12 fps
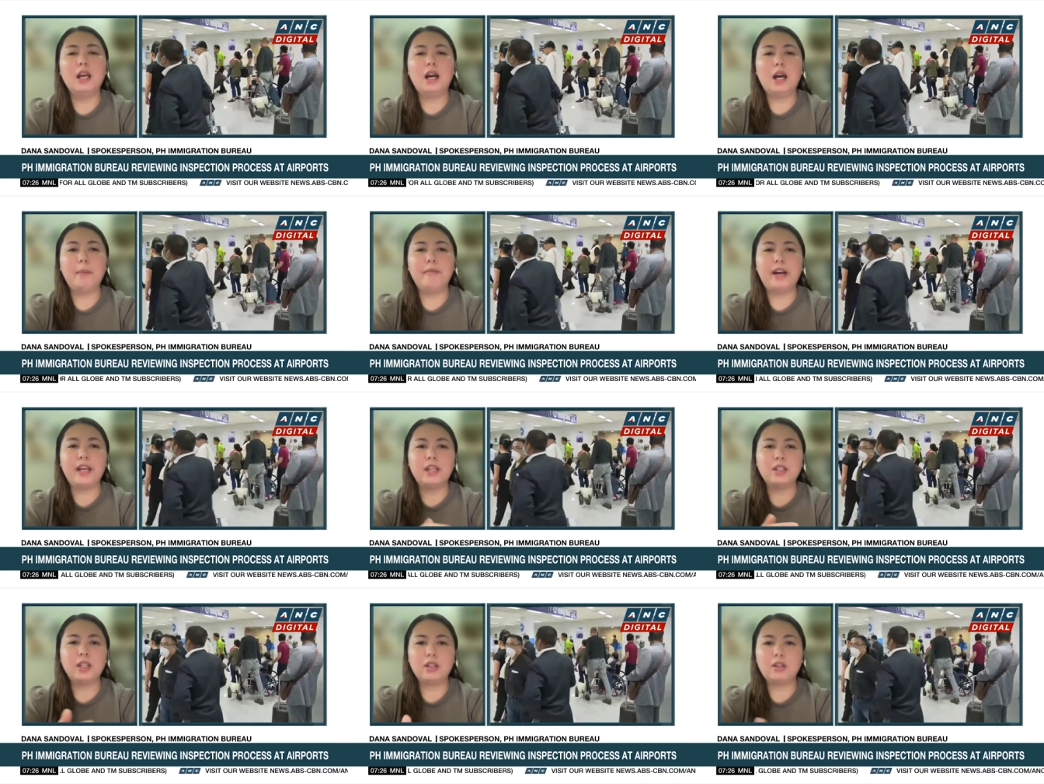um, via
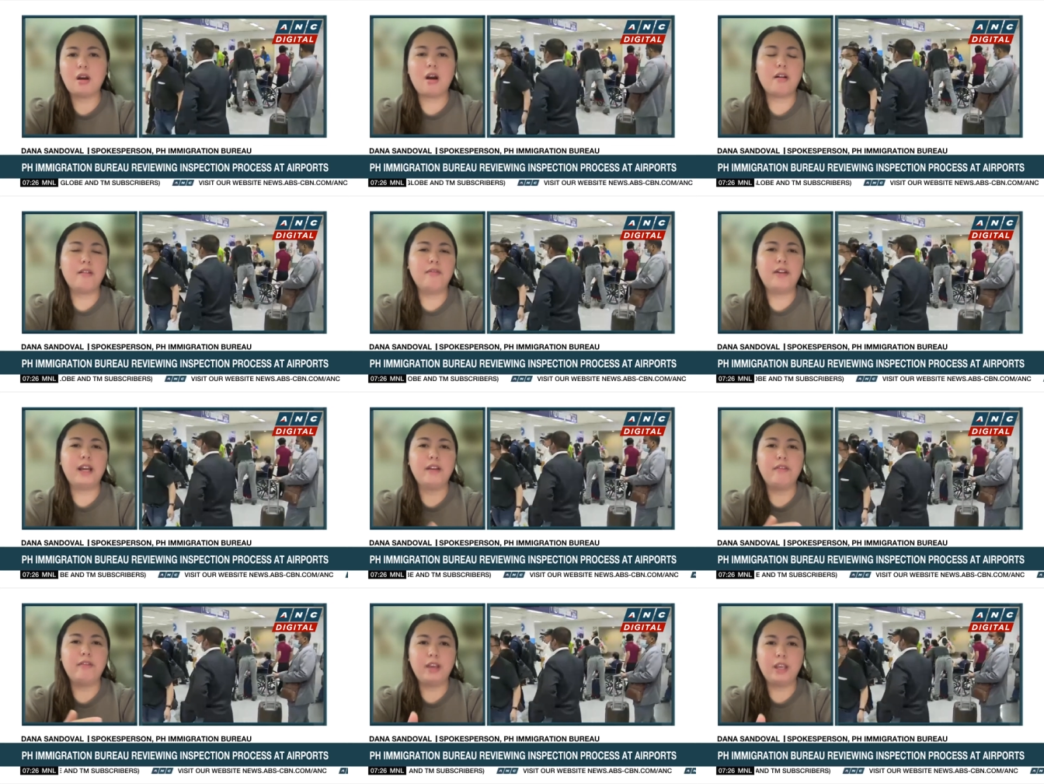TikTok, via
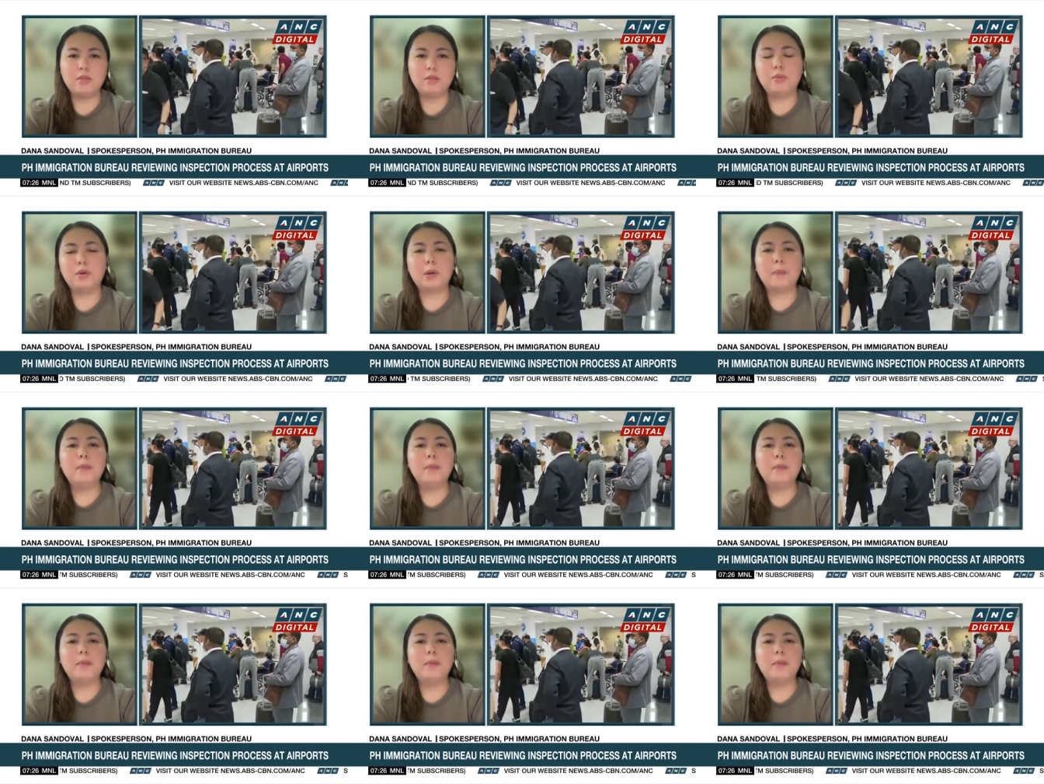Facebook.